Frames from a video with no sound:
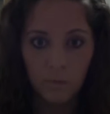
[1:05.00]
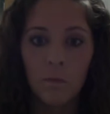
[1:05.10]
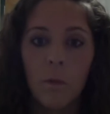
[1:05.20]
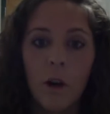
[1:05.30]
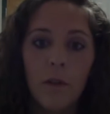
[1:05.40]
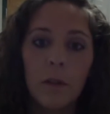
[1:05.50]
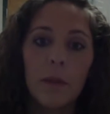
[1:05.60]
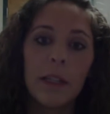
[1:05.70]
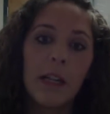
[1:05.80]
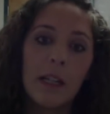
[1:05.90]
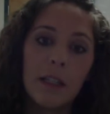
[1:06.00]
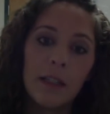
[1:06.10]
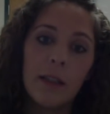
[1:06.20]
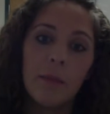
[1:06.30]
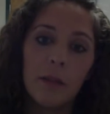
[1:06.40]
Moreover,
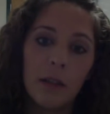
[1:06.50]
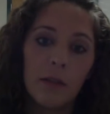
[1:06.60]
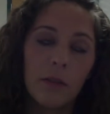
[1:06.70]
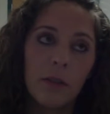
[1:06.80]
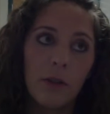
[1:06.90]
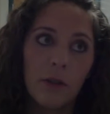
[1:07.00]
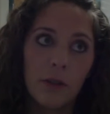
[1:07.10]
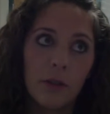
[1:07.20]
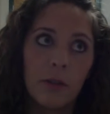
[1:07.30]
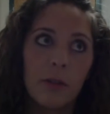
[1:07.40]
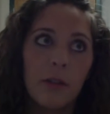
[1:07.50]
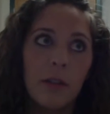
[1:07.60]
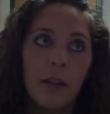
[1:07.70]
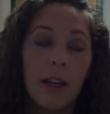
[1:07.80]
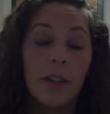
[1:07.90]
because the political, social,
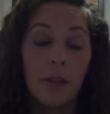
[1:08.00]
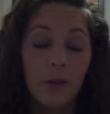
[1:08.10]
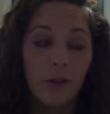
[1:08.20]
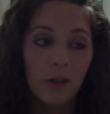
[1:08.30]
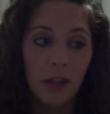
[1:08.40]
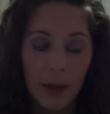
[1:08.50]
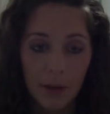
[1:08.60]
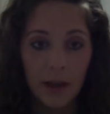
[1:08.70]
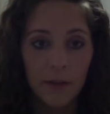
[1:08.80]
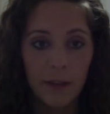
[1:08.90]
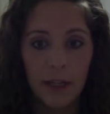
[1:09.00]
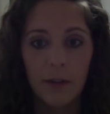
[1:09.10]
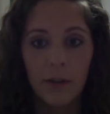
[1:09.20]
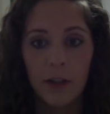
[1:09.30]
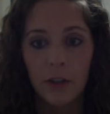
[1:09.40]
and social climate of his
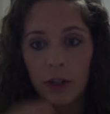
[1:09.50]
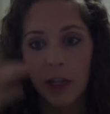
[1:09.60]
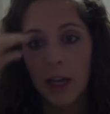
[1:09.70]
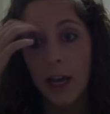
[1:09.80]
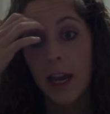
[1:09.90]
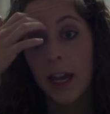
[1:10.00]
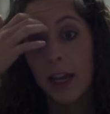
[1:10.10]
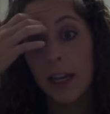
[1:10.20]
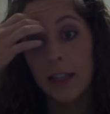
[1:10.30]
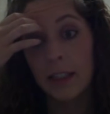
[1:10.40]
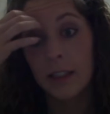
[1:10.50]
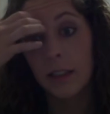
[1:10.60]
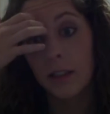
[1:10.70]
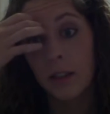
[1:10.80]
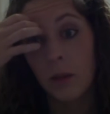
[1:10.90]
native country is
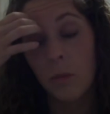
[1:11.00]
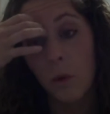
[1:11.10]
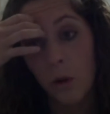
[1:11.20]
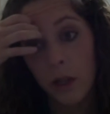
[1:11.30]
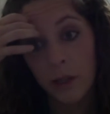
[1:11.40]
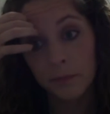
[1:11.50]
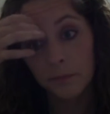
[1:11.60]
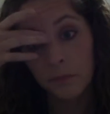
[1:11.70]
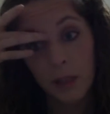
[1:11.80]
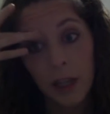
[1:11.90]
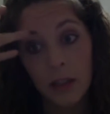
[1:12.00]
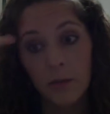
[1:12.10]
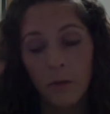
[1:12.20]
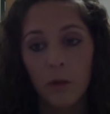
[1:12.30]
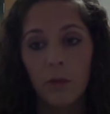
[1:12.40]
so poor, his
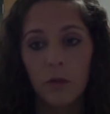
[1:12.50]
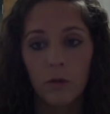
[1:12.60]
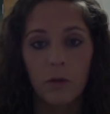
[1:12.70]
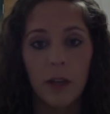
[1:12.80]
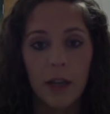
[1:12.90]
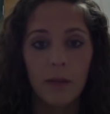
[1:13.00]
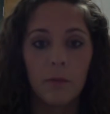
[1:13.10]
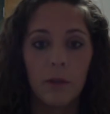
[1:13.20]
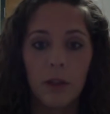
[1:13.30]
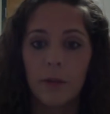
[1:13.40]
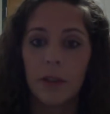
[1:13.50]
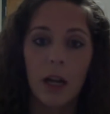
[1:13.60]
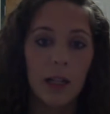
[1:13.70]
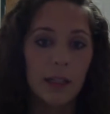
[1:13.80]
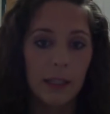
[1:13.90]
formal schooling was almost
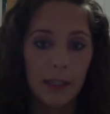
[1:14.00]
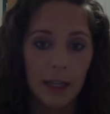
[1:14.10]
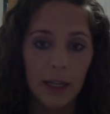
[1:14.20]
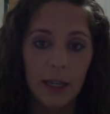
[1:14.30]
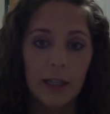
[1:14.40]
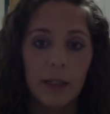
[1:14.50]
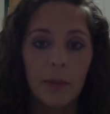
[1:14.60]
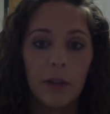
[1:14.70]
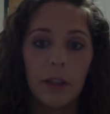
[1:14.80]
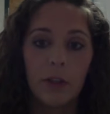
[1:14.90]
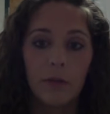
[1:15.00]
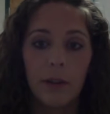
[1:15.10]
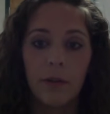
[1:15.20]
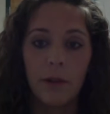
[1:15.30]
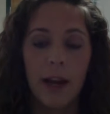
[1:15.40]
non-existent, and his ability to
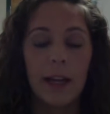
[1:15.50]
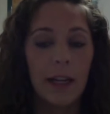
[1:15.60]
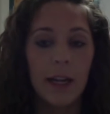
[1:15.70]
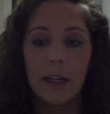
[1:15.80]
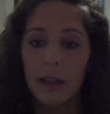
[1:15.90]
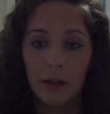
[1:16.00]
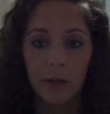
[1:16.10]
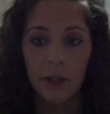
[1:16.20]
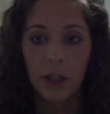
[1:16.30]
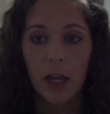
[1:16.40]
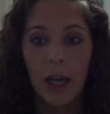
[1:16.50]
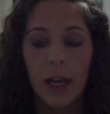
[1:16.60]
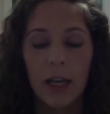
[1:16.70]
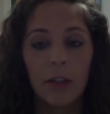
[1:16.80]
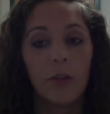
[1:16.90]
read or write in any language
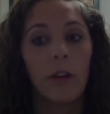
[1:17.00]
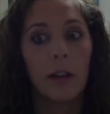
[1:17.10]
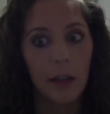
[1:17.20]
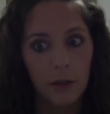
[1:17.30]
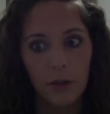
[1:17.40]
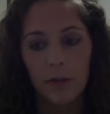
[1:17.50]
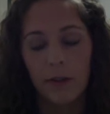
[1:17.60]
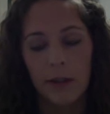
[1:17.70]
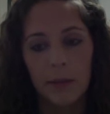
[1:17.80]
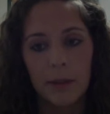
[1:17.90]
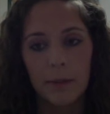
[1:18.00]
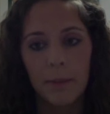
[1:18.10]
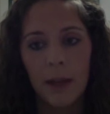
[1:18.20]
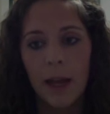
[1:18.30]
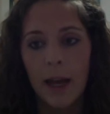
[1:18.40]
is greatly underdeveloped.
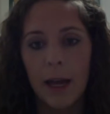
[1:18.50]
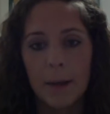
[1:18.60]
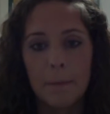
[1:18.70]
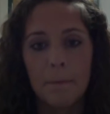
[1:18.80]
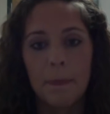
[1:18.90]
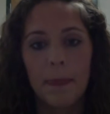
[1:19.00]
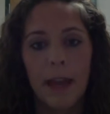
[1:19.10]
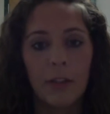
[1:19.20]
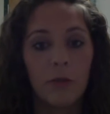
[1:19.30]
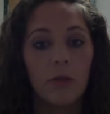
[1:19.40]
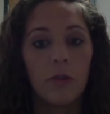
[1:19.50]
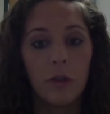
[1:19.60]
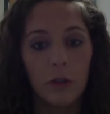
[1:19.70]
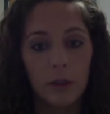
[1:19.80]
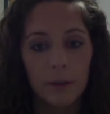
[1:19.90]
As a
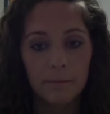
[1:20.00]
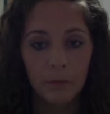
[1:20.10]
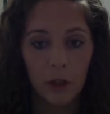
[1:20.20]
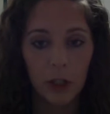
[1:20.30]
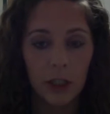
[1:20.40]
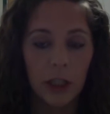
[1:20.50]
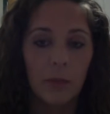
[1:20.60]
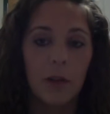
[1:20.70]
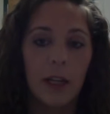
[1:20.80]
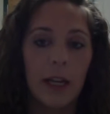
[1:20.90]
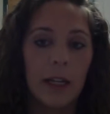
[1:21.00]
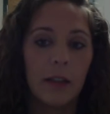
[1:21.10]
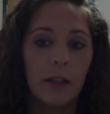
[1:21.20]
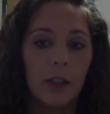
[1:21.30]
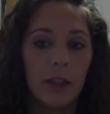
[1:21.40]
result, learning to communicate in
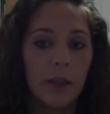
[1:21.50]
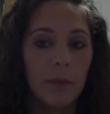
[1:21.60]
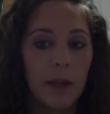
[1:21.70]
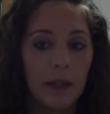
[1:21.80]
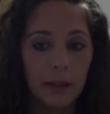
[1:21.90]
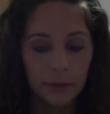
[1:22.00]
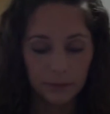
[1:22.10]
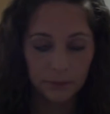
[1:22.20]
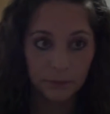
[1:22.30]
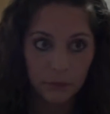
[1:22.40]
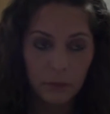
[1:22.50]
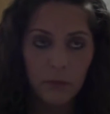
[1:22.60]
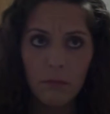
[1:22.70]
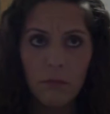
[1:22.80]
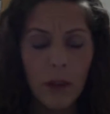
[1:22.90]
English has been
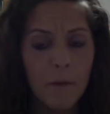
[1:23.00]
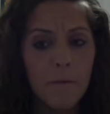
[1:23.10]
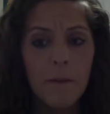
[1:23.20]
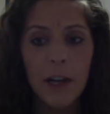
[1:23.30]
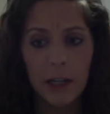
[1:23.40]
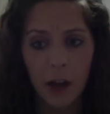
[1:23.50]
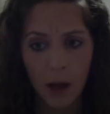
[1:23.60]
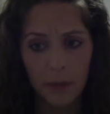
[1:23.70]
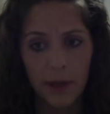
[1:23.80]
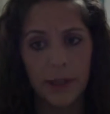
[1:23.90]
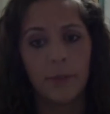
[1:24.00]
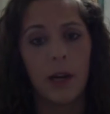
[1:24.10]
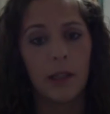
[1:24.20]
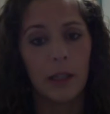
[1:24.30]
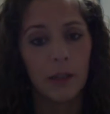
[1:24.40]
a very complex
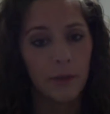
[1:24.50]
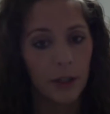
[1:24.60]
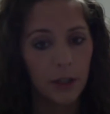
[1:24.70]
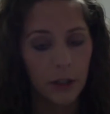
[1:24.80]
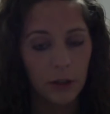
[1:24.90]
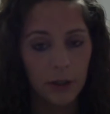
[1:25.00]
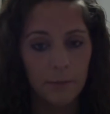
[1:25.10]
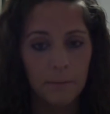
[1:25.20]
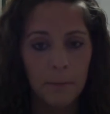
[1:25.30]
process for this student.